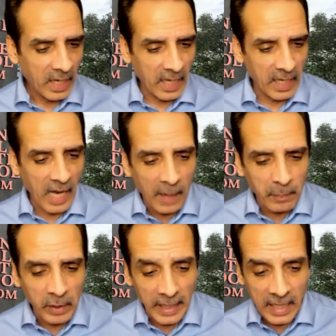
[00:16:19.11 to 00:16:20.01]
And
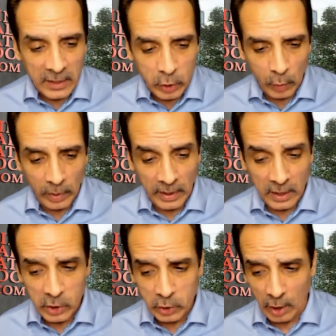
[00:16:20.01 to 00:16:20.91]
I'm glad to do it,
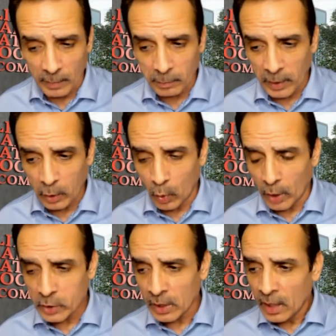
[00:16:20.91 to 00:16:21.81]
ladies and gentlemen,
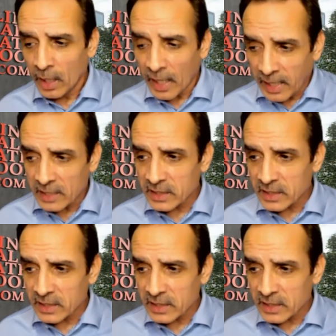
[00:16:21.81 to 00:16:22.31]
because again,